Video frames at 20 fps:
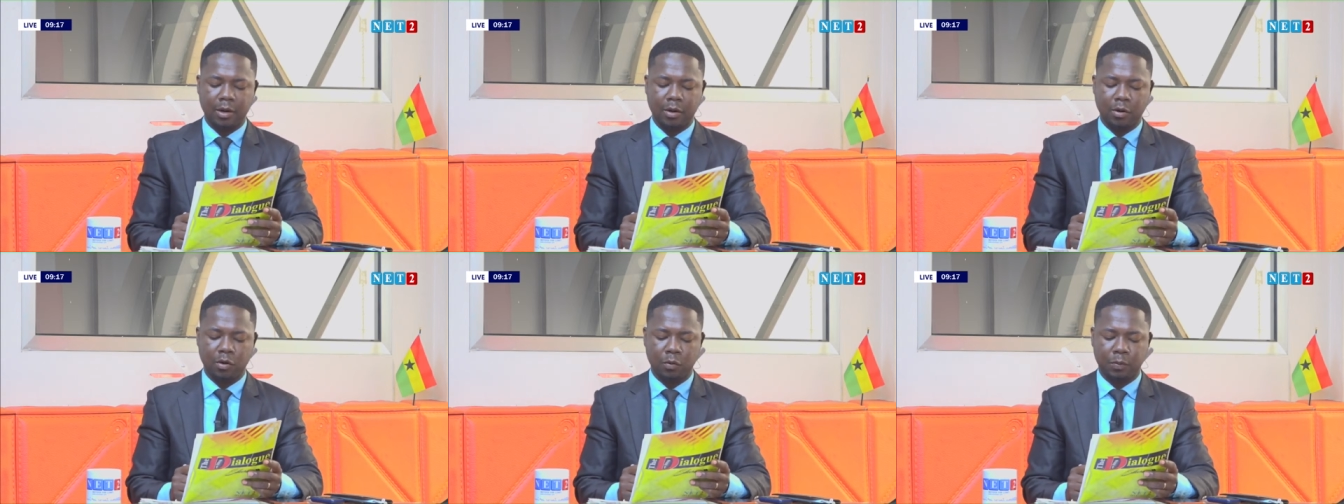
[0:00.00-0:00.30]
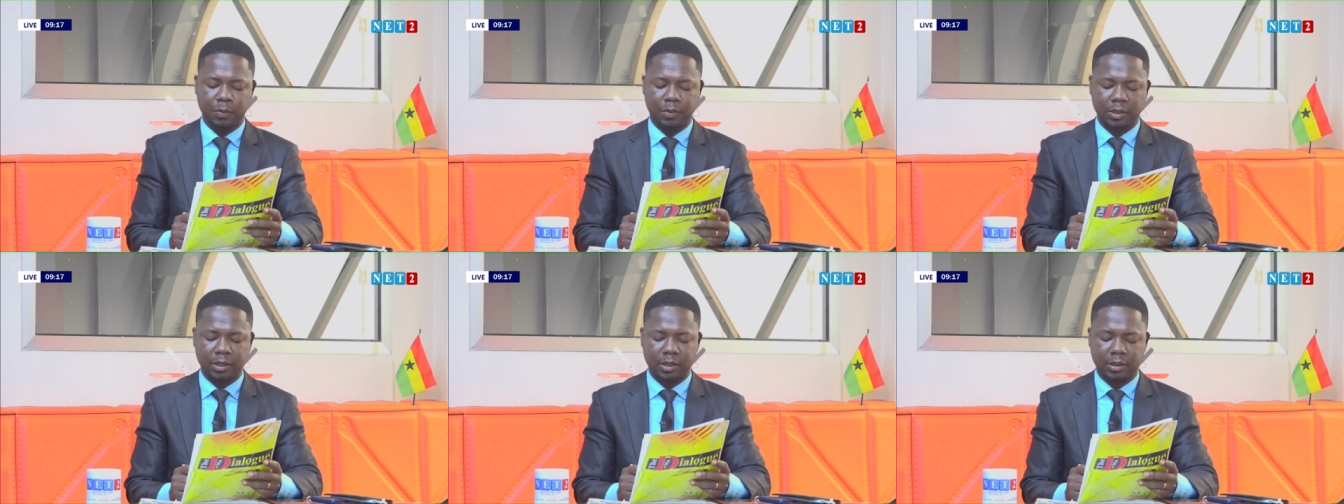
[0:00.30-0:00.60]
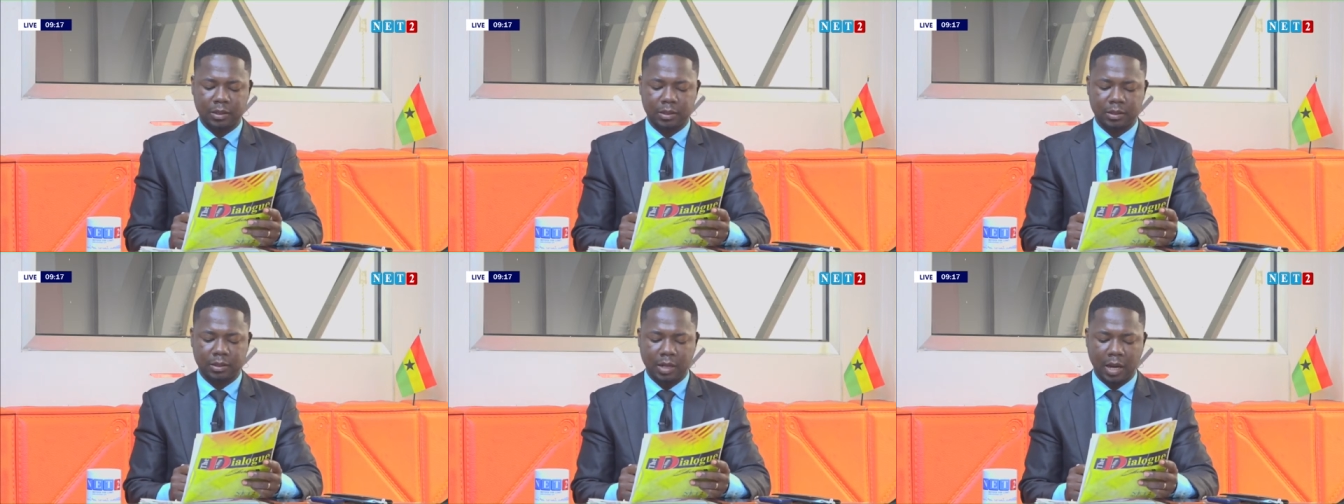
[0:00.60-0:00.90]

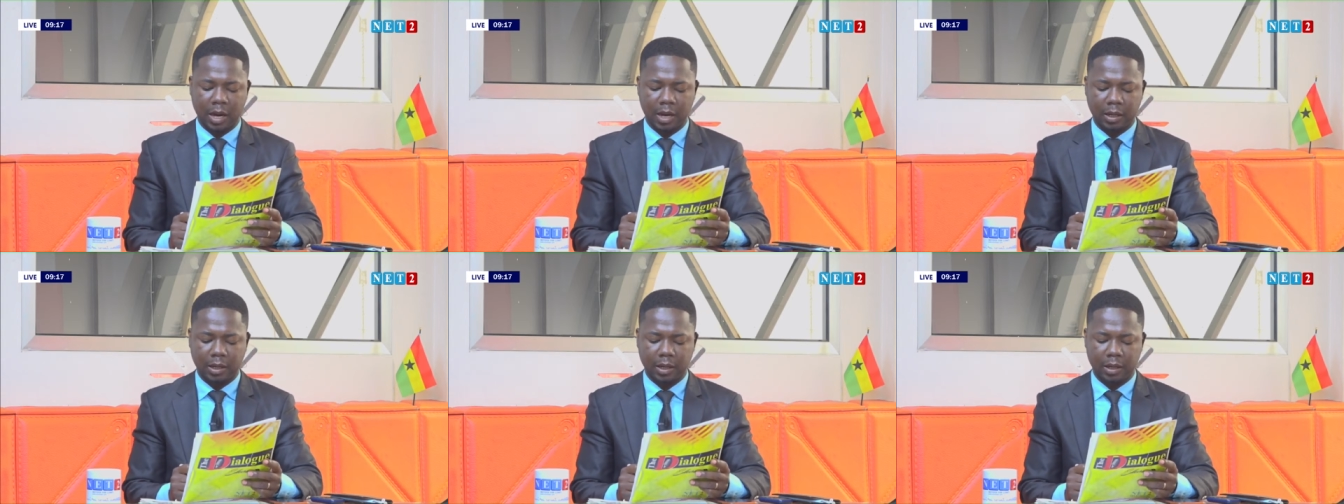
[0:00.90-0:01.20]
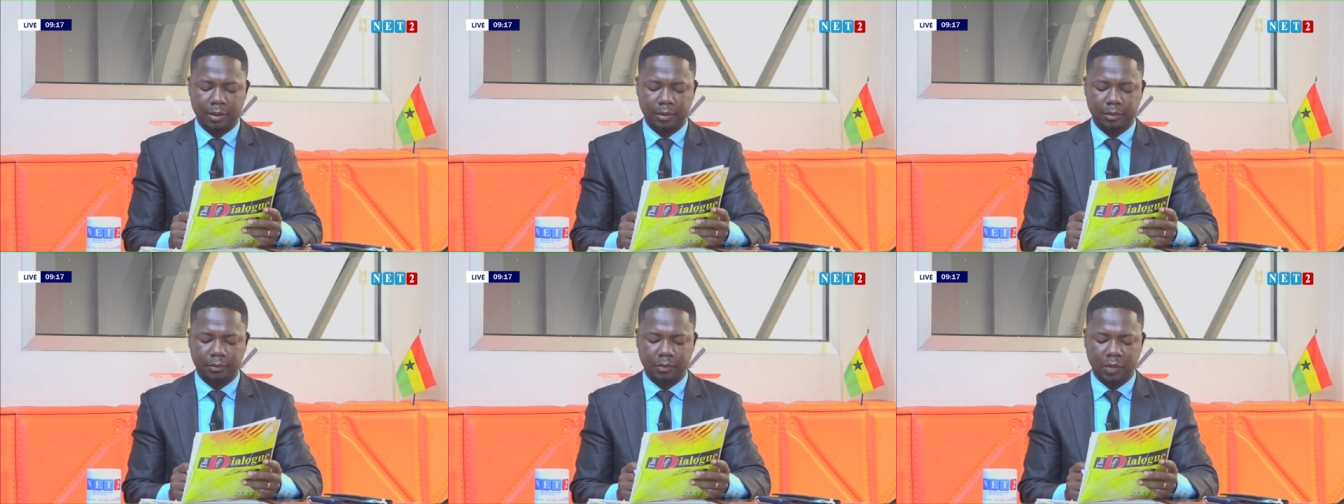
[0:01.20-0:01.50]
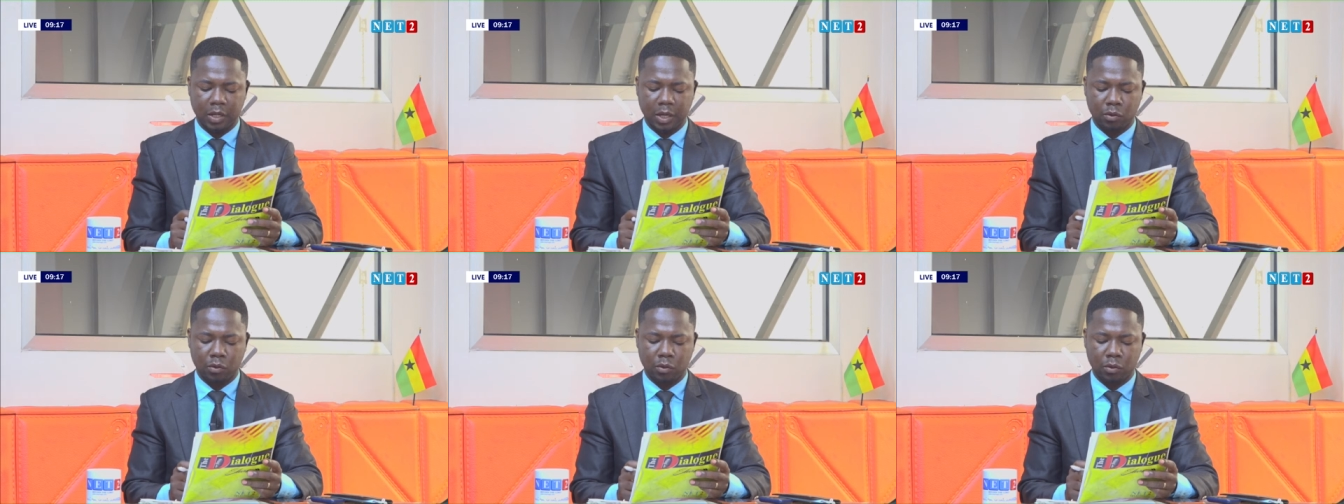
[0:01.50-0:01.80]
opposite SAC,
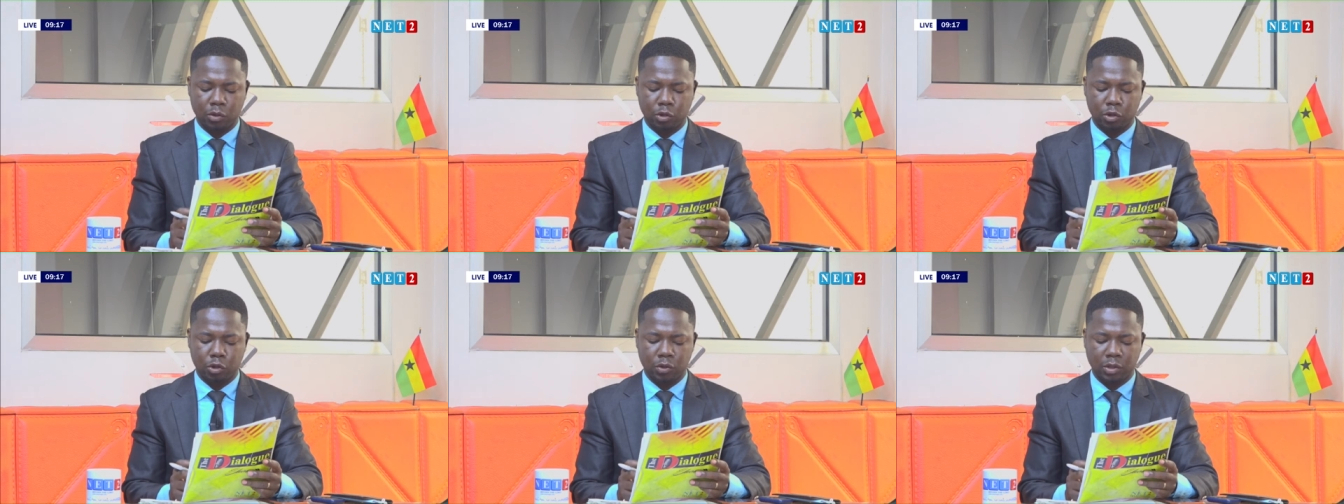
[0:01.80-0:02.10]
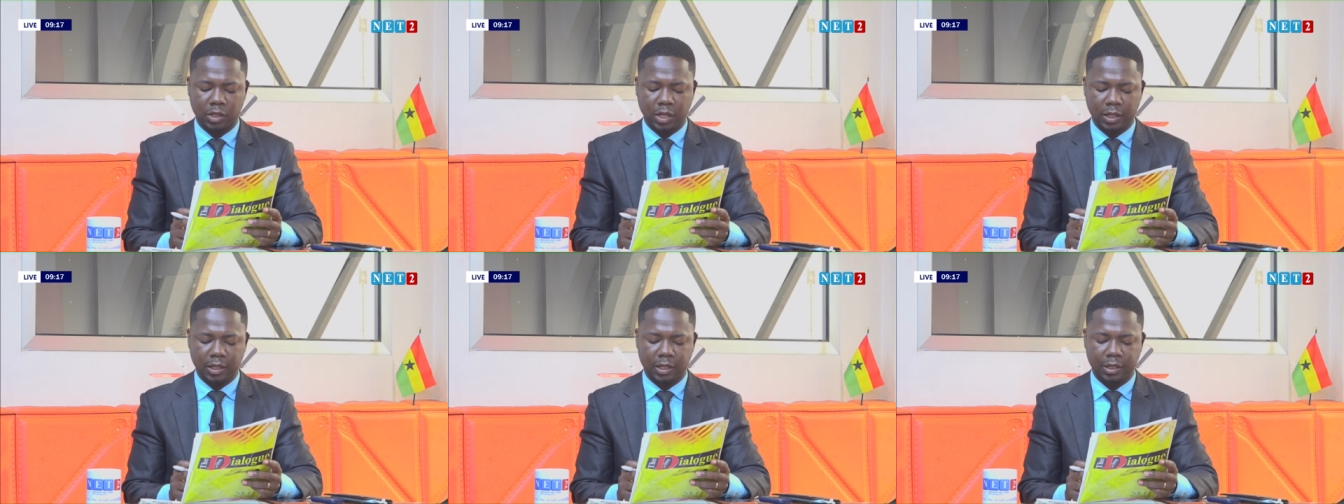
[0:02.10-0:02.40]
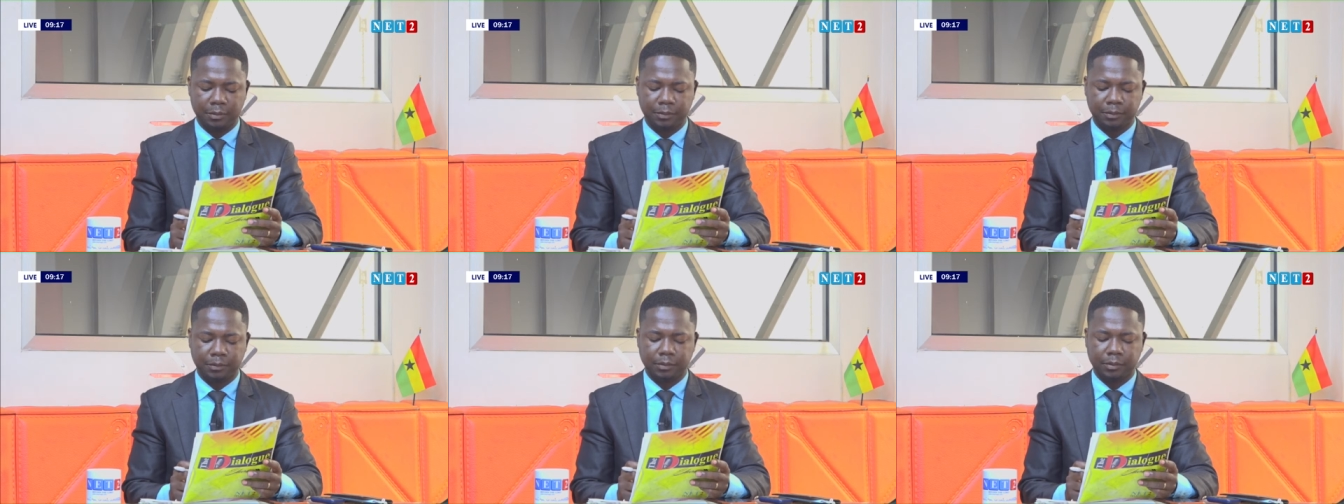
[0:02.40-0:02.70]
and no Sunyane.